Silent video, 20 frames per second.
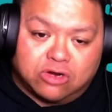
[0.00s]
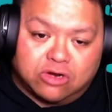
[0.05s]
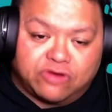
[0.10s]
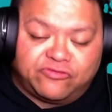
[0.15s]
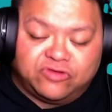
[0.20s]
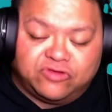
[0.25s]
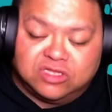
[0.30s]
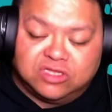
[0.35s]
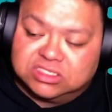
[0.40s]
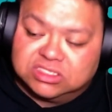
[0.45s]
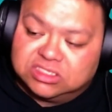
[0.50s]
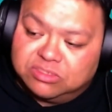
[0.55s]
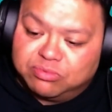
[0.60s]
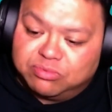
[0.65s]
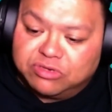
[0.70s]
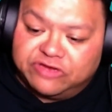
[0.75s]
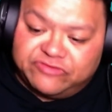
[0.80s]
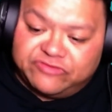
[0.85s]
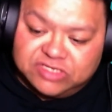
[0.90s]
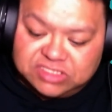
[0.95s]
Or if you listen to
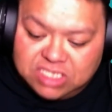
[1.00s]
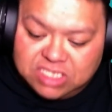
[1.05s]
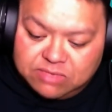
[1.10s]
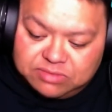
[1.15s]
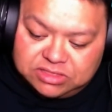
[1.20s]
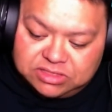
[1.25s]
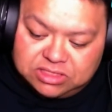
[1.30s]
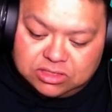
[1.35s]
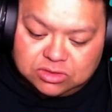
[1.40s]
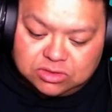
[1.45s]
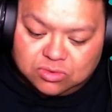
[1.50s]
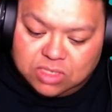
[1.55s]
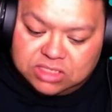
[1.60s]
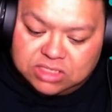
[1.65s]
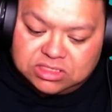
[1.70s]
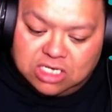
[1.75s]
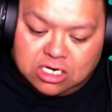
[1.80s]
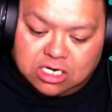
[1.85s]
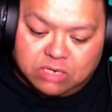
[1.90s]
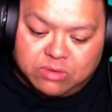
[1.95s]
previous episodes when I
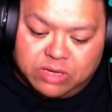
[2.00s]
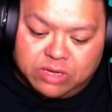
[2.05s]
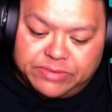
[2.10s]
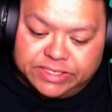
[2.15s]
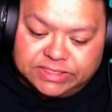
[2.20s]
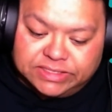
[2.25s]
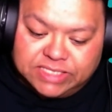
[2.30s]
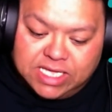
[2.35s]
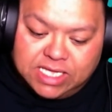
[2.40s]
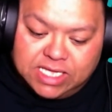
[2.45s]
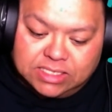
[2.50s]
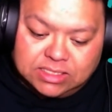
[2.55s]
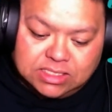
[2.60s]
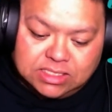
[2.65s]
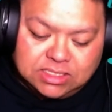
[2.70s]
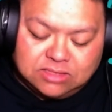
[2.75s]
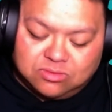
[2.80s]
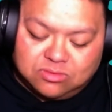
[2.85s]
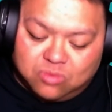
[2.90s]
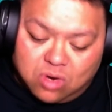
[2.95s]
talk about my dad,
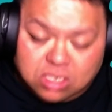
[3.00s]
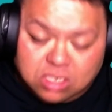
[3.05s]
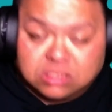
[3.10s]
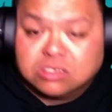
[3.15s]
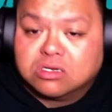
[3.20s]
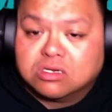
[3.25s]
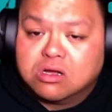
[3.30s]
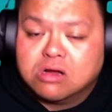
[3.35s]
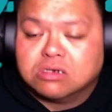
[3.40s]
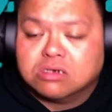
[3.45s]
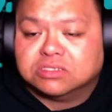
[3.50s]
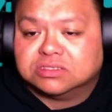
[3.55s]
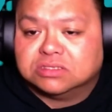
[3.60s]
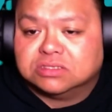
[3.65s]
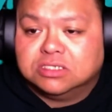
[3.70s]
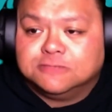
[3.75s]
he worked on cars.